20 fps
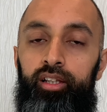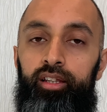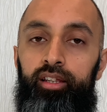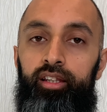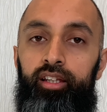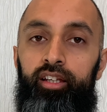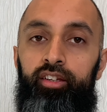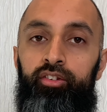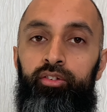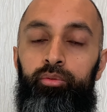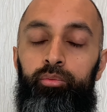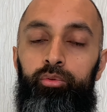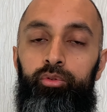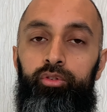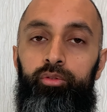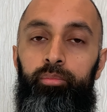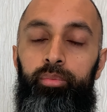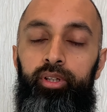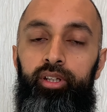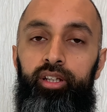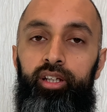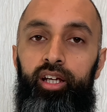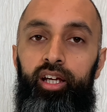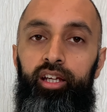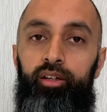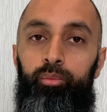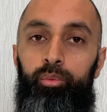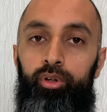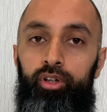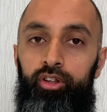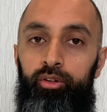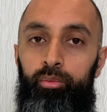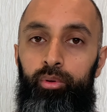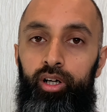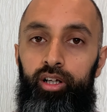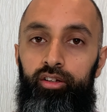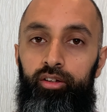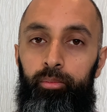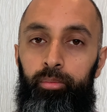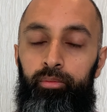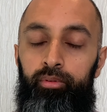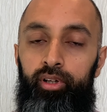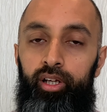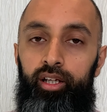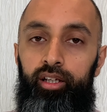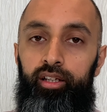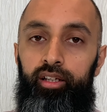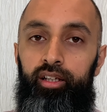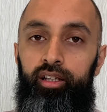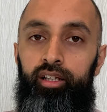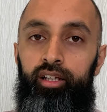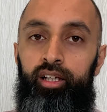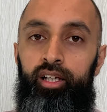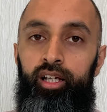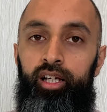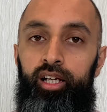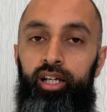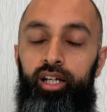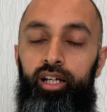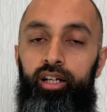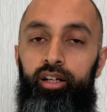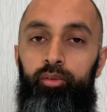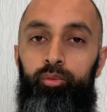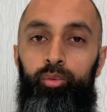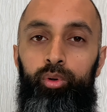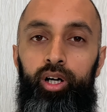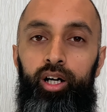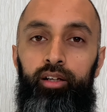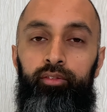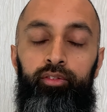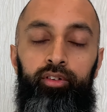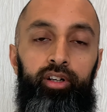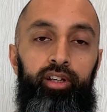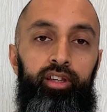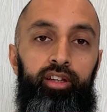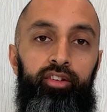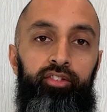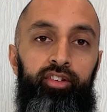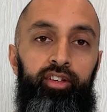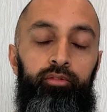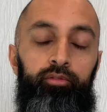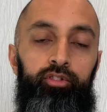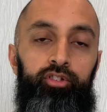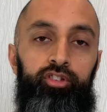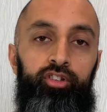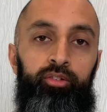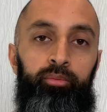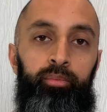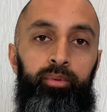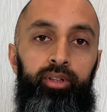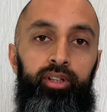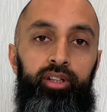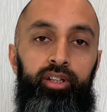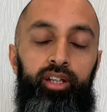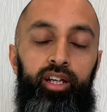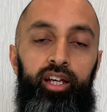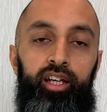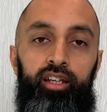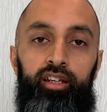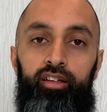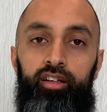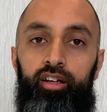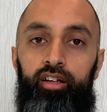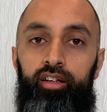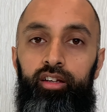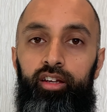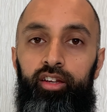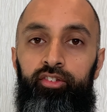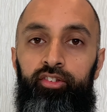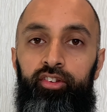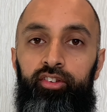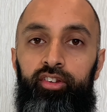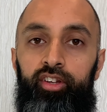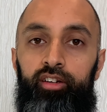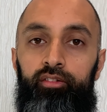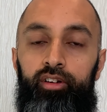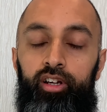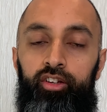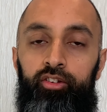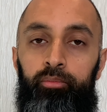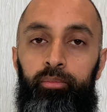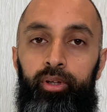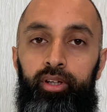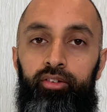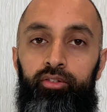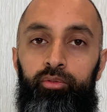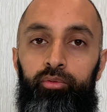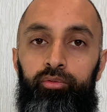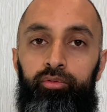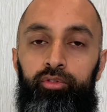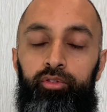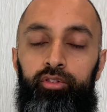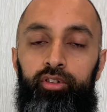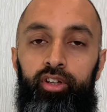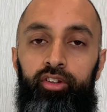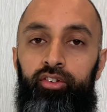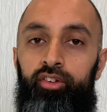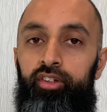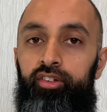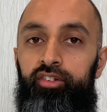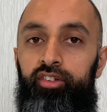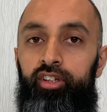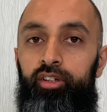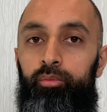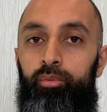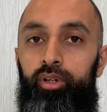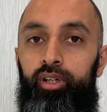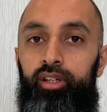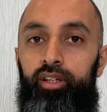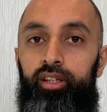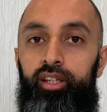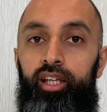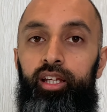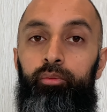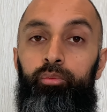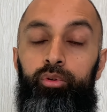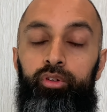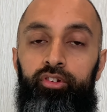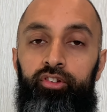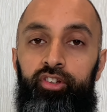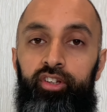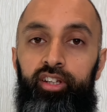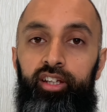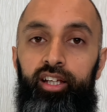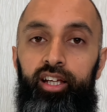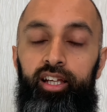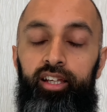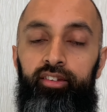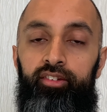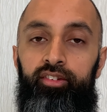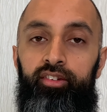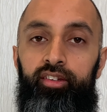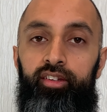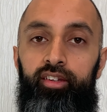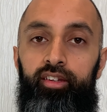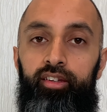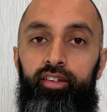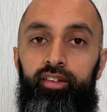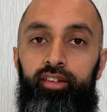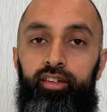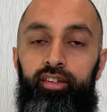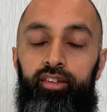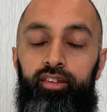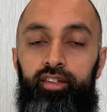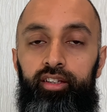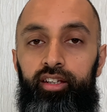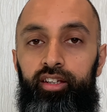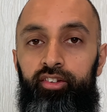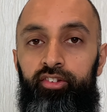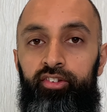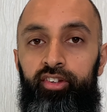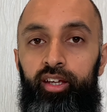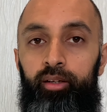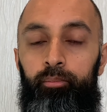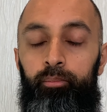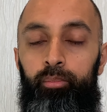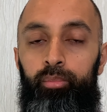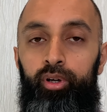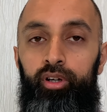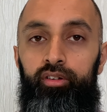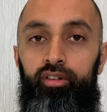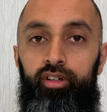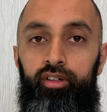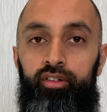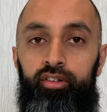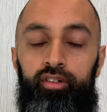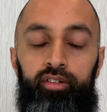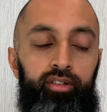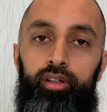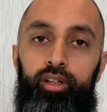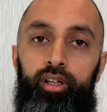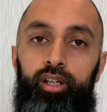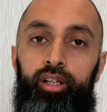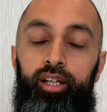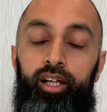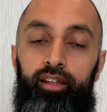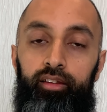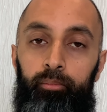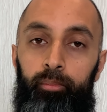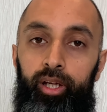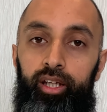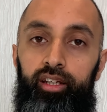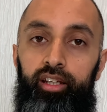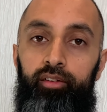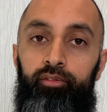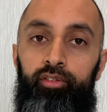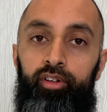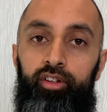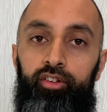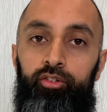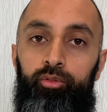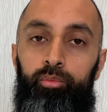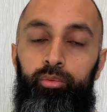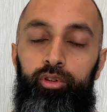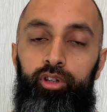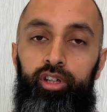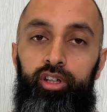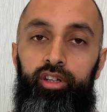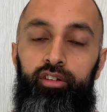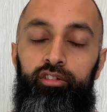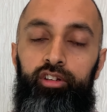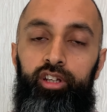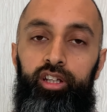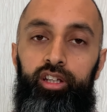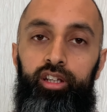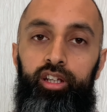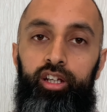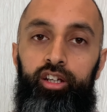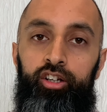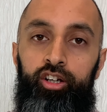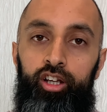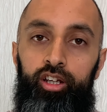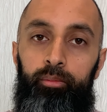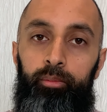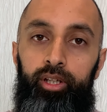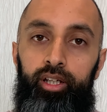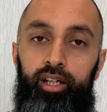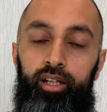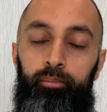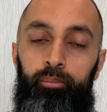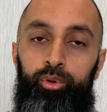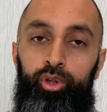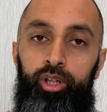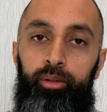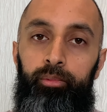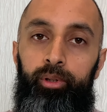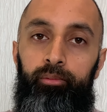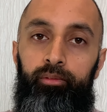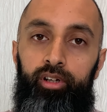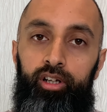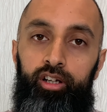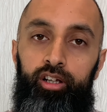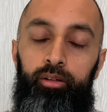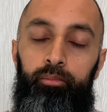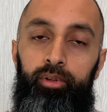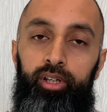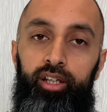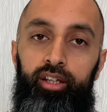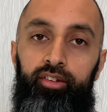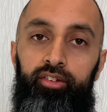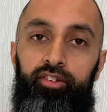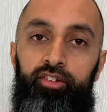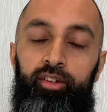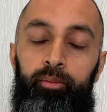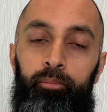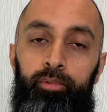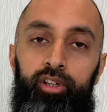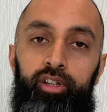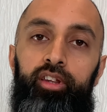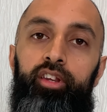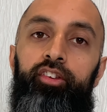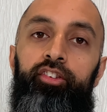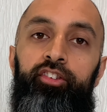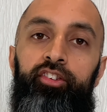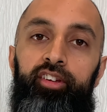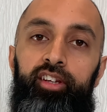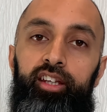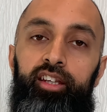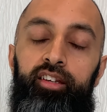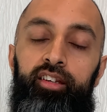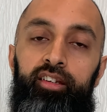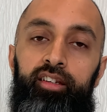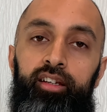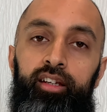this would be a worthwhile upgrade, while for others, it would just be an unnecessary expense for essentially what they would see as the same product. Now, the main difference between economy and premium economy is simply the seat.